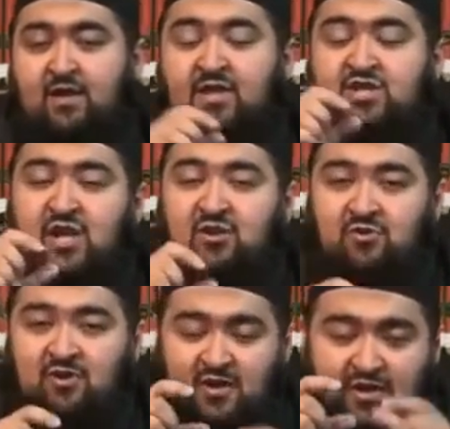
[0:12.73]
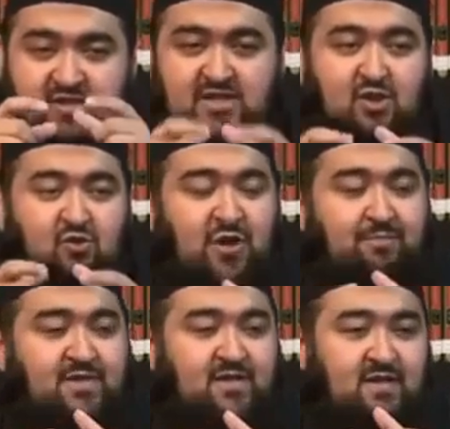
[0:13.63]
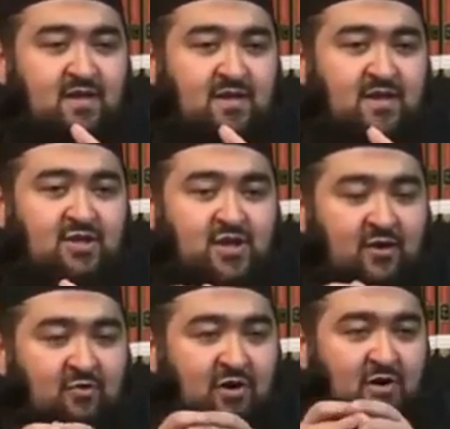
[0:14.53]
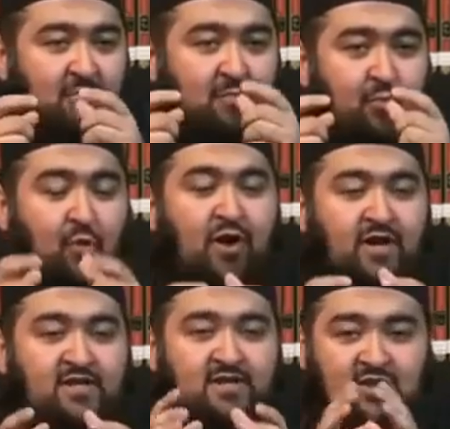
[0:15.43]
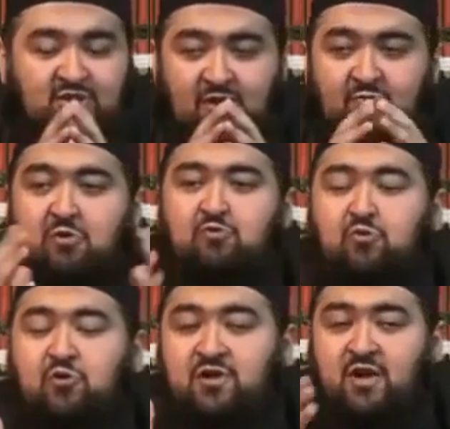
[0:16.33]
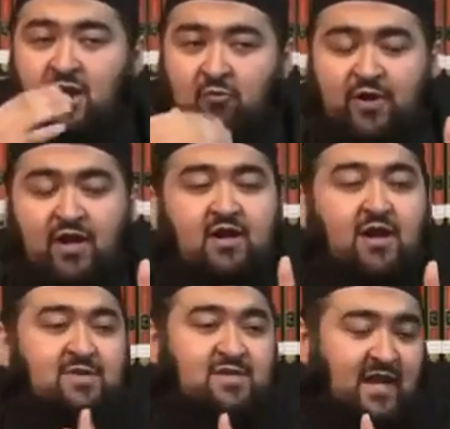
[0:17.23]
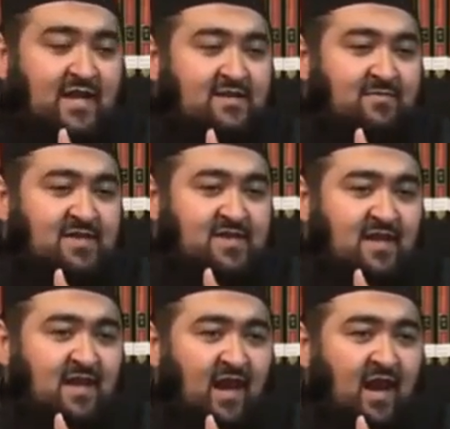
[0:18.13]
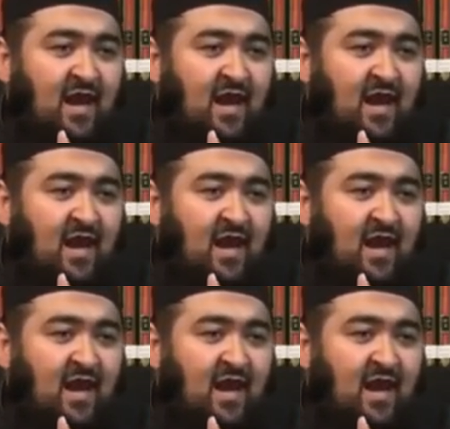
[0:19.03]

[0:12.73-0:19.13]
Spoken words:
The general script, the general point, the general rule when it comes to intimacy